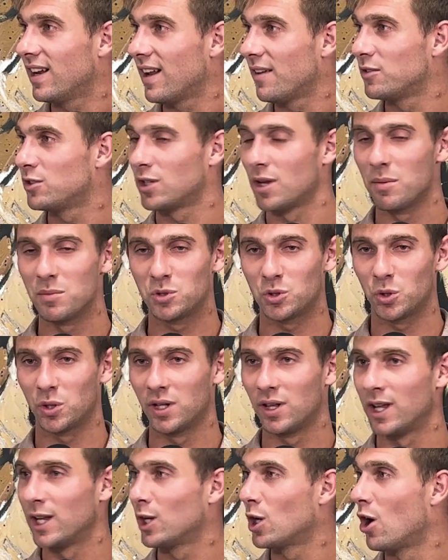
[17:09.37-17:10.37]
have some sort
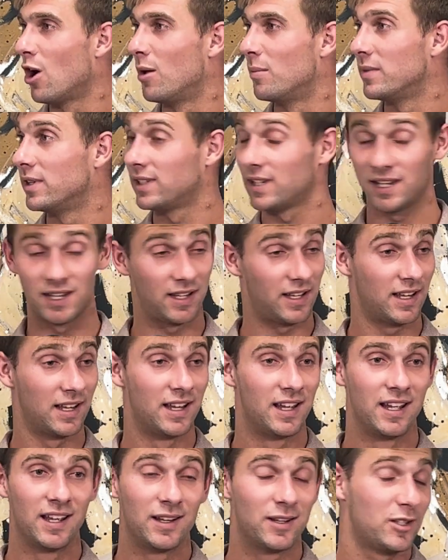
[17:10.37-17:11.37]
of like calmness. And
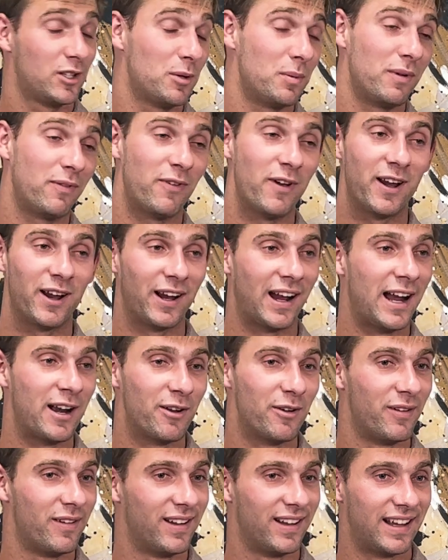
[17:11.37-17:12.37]
to be fair, I
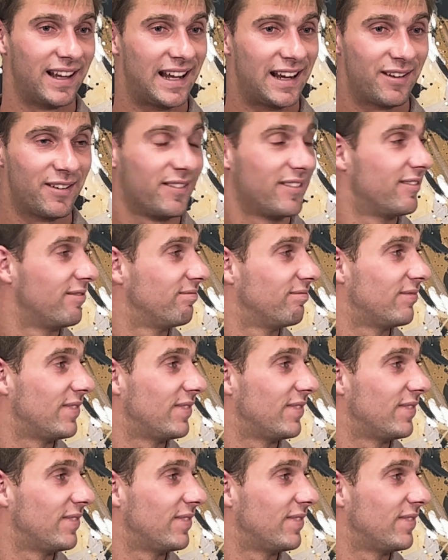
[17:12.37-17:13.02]
don't.